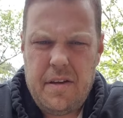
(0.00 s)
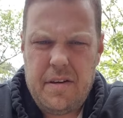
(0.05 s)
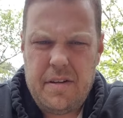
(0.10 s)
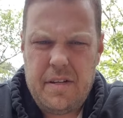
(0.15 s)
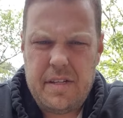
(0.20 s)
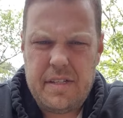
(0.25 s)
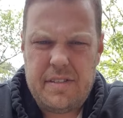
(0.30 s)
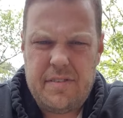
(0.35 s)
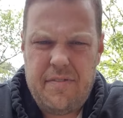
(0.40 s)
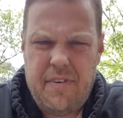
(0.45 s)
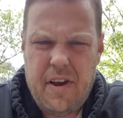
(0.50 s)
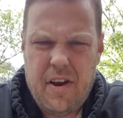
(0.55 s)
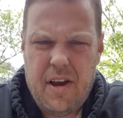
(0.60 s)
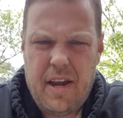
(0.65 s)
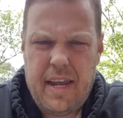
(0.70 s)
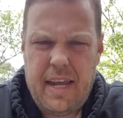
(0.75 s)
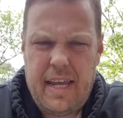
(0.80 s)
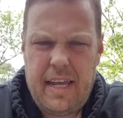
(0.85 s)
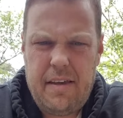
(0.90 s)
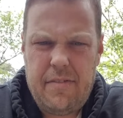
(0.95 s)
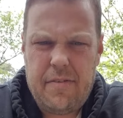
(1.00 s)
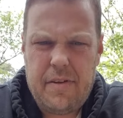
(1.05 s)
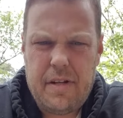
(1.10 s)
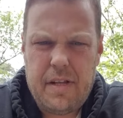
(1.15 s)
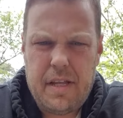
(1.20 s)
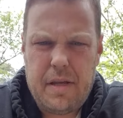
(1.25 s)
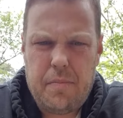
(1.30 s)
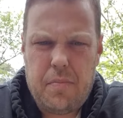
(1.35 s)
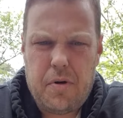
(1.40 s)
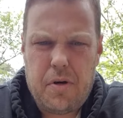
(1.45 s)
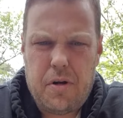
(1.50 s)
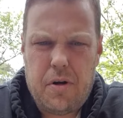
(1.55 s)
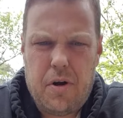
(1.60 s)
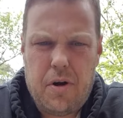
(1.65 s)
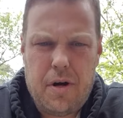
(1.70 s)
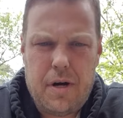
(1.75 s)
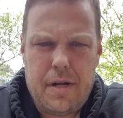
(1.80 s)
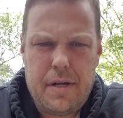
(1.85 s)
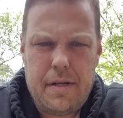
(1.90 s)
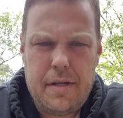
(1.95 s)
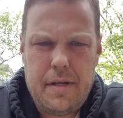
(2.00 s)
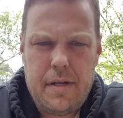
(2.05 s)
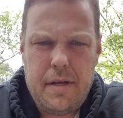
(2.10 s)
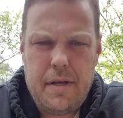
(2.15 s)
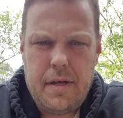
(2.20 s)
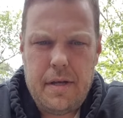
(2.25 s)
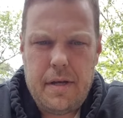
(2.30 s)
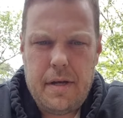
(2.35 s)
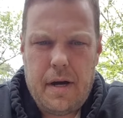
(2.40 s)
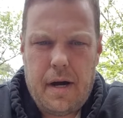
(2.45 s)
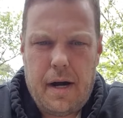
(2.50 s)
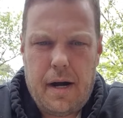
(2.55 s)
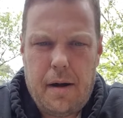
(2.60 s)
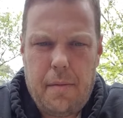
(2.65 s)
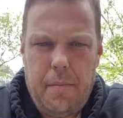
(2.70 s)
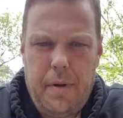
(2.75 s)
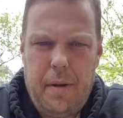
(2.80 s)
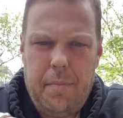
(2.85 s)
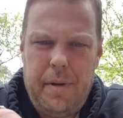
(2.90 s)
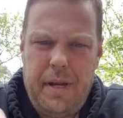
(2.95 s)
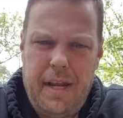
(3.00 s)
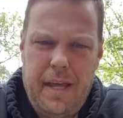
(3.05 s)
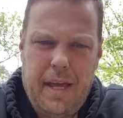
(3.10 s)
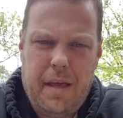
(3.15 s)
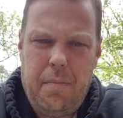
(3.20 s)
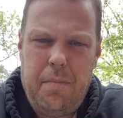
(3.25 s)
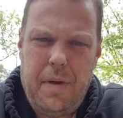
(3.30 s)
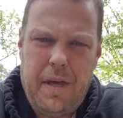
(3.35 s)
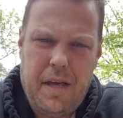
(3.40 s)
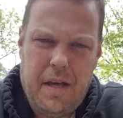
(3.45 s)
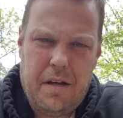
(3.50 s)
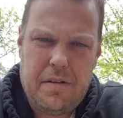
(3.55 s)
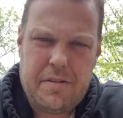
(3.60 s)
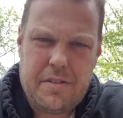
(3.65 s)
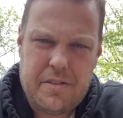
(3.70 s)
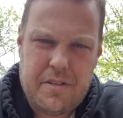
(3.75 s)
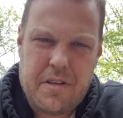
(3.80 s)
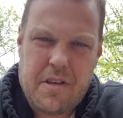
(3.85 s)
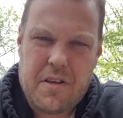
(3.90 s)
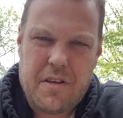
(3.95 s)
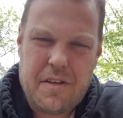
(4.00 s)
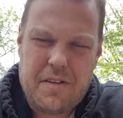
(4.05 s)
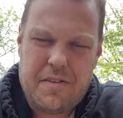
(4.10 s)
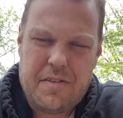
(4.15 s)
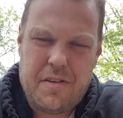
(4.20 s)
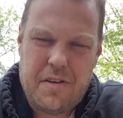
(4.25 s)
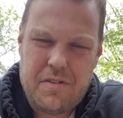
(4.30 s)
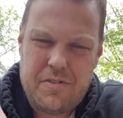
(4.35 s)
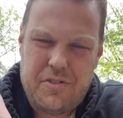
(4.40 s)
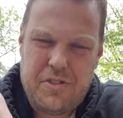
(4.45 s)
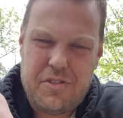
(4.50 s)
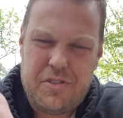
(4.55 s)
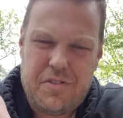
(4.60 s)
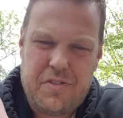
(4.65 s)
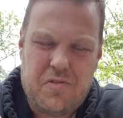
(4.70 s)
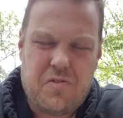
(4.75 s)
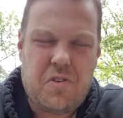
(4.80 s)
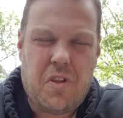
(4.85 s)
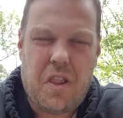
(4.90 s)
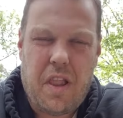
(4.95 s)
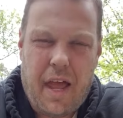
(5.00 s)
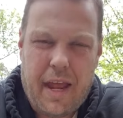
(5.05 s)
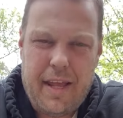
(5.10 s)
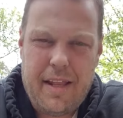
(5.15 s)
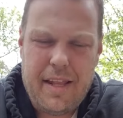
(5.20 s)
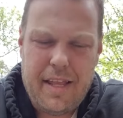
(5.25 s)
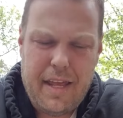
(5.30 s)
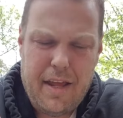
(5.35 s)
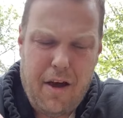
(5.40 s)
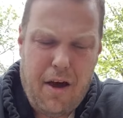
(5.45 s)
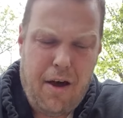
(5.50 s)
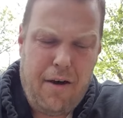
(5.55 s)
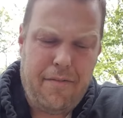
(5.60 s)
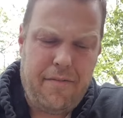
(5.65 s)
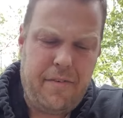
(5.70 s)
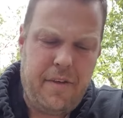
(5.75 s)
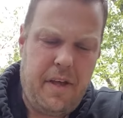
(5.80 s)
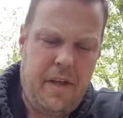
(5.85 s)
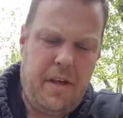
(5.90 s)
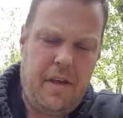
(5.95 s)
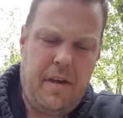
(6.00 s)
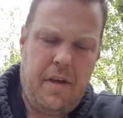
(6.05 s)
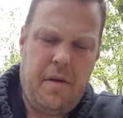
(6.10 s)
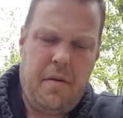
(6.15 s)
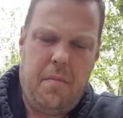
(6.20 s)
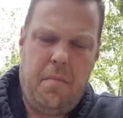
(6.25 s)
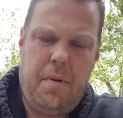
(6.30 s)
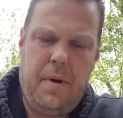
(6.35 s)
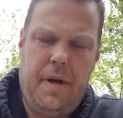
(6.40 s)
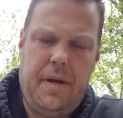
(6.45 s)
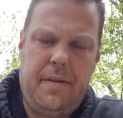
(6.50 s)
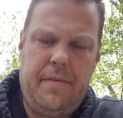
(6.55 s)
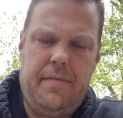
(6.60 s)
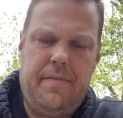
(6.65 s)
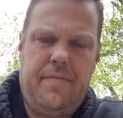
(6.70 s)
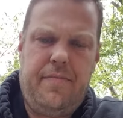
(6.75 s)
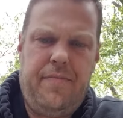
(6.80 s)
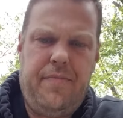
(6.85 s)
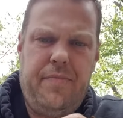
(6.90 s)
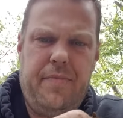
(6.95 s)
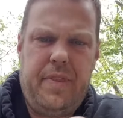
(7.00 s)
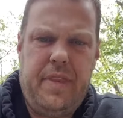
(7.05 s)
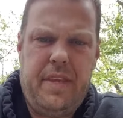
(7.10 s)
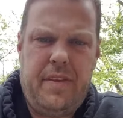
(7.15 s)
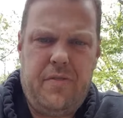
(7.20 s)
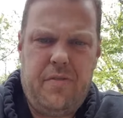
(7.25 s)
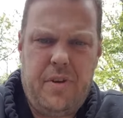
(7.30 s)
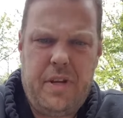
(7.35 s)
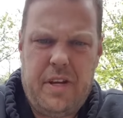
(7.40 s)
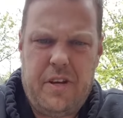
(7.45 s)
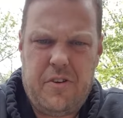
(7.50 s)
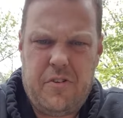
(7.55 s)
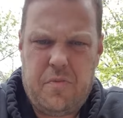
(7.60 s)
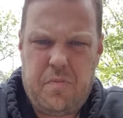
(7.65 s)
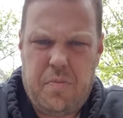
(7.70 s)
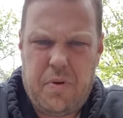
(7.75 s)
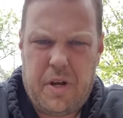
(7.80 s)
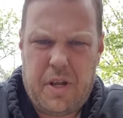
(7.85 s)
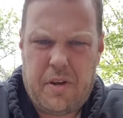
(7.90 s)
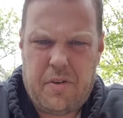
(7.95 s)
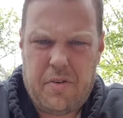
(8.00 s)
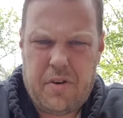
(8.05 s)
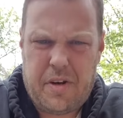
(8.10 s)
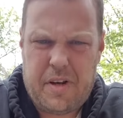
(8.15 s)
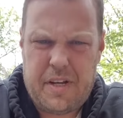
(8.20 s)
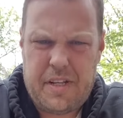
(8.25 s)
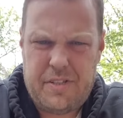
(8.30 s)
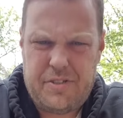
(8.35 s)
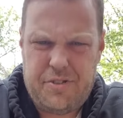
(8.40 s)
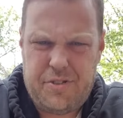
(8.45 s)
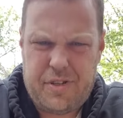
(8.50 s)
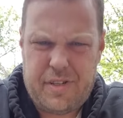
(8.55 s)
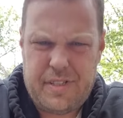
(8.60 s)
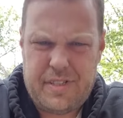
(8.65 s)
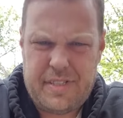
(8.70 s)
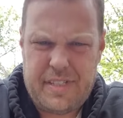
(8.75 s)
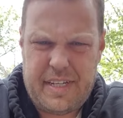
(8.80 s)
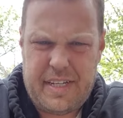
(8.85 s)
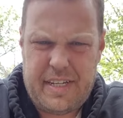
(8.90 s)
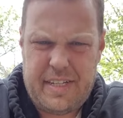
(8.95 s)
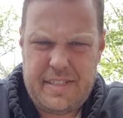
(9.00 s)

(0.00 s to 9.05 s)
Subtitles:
It's very evenly put on. I mean, it can be it's just slightly off, but this one here is pretty crooked, as you can see.